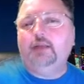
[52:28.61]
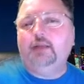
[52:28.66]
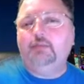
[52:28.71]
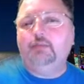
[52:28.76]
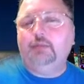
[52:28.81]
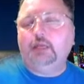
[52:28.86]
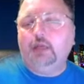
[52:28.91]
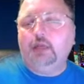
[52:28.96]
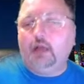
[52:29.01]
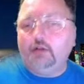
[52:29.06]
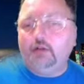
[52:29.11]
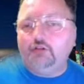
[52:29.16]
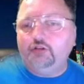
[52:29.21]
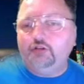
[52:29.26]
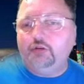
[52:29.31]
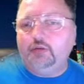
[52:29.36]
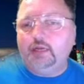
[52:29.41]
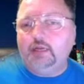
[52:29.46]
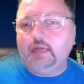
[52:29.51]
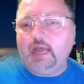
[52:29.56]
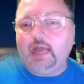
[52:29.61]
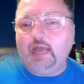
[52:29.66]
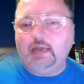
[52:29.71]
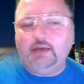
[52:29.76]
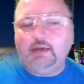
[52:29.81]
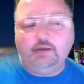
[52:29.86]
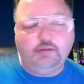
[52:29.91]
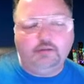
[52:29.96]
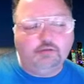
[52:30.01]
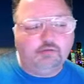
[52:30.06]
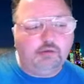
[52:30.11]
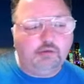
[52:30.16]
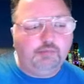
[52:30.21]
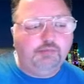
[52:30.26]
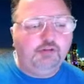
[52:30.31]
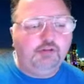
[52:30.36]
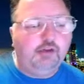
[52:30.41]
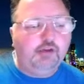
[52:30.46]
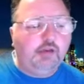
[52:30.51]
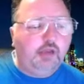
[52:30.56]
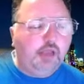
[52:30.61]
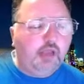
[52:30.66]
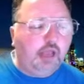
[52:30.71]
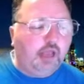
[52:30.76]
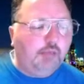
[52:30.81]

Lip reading: and because you can add a description,